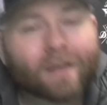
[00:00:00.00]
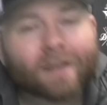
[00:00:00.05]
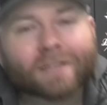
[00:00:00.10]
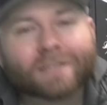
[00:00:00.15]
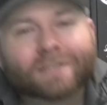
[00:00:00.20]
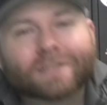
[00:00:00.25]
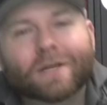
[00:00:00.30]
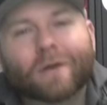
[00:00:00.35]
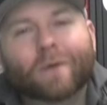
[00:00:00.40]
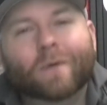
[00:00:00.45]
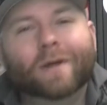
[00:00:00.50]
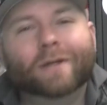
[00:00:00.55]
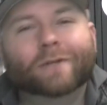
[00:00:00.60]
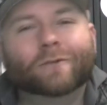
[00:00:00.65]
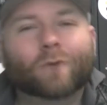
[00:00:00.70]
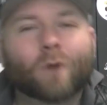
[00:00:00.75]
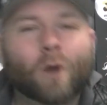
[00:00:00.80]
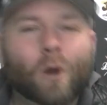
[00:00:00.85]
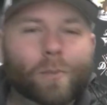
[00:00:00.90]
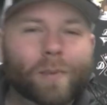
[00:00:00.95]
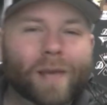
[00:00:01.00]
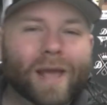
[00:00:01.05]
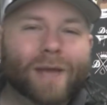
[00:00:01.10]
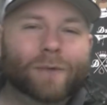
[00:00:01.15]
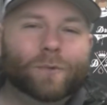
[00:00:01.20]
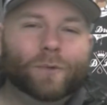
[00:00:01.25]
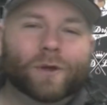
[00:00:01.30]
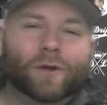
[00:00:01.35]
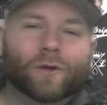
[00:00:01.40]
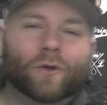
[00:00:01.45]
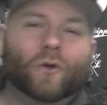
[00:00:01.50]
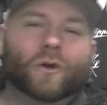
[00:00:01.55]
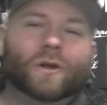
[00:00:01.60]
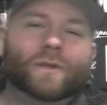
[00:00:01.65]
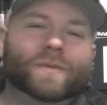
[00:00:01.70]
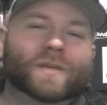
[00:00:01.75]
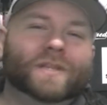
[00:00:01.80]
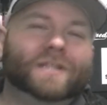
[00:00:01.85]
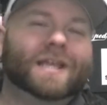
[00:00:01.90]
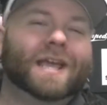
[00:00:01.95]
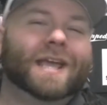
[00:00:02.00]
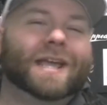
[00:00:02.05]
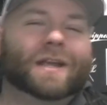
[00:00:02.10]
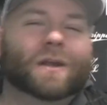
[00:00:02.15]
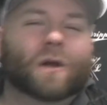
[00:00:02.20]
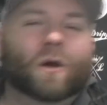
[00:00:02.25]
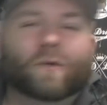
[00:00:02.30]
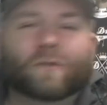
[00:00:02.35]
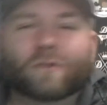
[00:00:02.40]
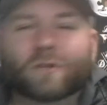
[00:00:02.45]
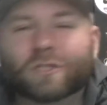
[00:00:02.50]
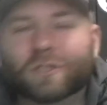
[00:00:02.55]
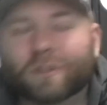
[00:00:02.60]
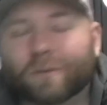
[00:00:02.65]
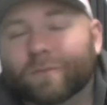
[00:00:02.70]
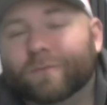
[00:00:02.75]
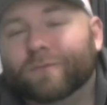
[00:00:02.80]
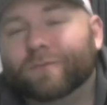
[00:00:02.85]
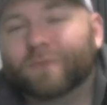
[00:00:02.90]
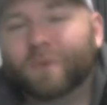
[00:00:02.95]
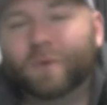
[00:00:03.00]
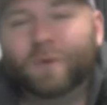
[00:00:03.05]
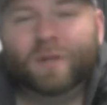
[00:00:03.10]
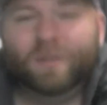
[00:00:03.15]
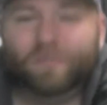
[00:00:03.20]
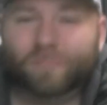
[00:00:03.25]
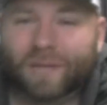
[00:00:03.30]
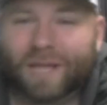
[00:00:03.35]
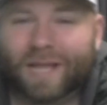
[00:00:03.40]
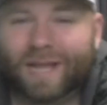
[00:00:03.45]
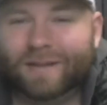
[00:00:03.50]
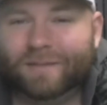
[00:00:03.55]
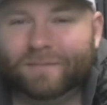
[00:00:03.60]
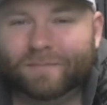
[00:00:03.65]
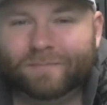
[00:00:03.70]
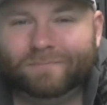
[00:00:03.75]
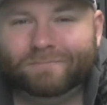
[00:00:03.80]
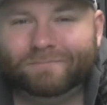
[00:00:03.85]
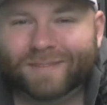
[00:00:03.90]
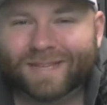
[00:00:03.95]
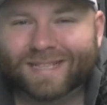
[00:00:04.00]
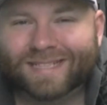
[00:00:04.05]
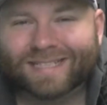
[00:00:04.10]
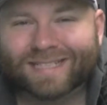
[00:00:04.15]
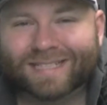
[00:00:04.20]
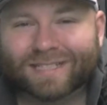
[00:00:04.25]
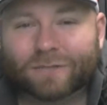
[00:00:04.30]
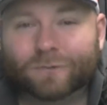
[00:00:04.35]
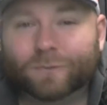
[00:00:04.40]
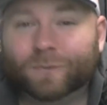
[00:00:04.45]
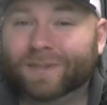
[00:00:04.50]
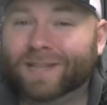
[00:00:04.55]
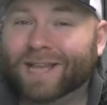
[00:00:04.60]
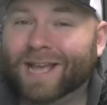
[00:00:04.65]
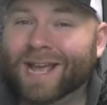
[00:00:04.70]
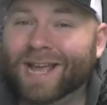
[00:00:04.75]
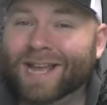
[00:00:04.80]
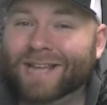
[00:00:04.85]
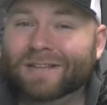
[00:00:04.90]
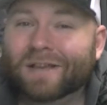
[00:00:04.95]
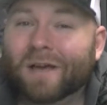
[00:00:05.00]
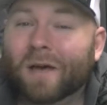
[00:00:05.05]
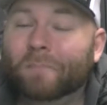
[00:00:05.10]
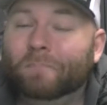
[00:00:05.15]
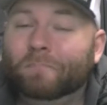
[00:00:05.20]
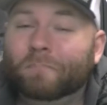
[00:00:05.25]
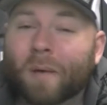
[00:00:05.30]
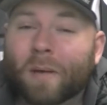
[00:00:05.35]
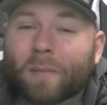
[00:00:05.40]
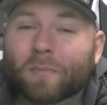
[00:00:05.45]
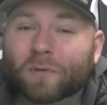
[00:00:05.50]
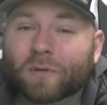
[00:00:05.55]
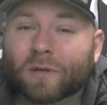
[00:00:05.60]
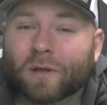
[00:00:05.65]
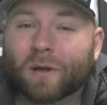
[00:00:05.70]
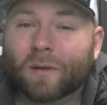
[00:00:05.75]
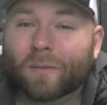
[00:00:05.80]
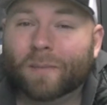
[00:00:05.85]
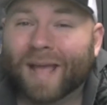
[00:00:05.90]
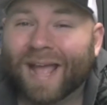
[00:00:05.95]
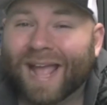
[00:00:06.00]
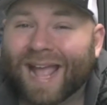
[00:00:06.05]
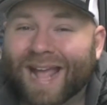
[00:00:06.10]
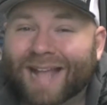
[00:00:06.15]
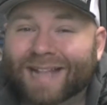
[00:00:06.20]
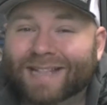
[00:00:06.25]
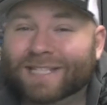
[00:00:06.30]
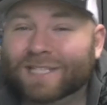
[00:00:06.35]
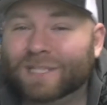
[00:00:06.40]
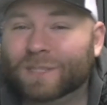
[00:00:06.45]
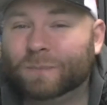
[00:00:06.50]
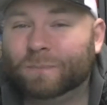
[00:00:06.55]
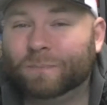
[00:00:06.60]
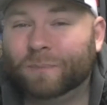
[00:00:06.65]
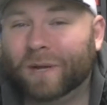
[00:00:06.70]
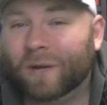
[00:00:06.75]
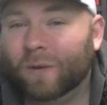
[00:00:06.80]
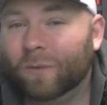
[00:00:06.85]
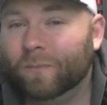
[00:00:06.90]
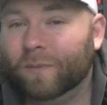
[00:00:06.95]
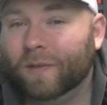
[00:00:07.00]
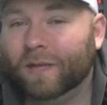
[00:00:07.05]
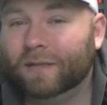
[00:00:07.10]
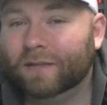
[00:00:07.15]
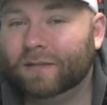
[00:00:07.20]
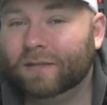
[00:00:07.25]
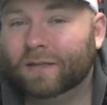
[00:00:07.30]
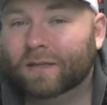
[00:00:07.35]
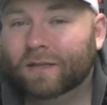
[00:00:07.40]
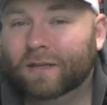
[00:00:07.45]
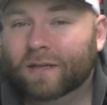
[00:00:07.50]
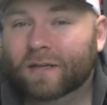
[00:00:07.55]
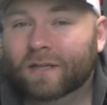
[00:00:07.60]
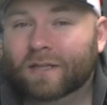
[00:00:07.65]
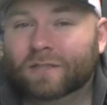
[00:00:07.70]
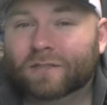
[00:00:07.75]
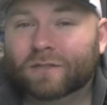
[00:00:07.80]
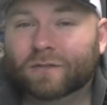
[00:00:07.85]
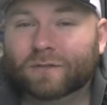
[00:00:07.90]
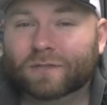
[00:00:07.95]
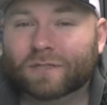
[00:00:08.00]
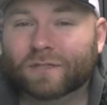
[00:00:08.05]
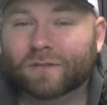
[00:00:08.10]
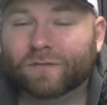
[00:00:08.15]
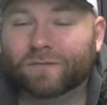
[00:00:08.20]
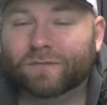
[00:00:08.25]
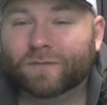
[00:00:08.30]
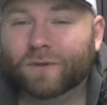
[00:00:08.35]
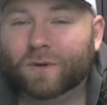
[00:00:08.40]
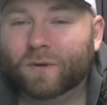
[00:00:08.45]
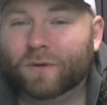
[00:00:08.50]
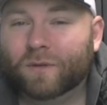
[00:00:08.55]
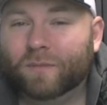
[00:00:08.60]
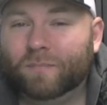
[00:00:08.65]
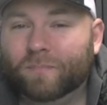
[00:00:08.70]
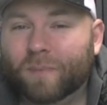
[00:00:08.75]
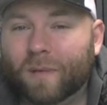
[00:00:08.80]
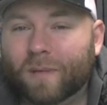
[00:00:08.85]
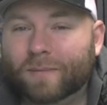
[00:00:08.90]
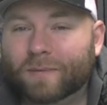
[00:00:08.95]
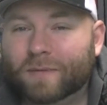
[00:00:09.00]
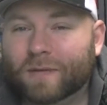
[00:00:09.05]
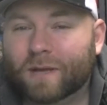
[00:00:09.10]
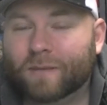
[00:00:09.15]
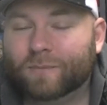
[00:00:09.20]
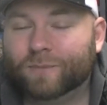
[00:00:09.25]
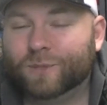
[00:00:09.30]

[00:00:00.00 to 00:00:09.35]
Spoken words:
So on Crow Bay, we're going to be taking over some fruity blend mixes with a hint of bubblegum and spearmint. So it's a fruity bubblegum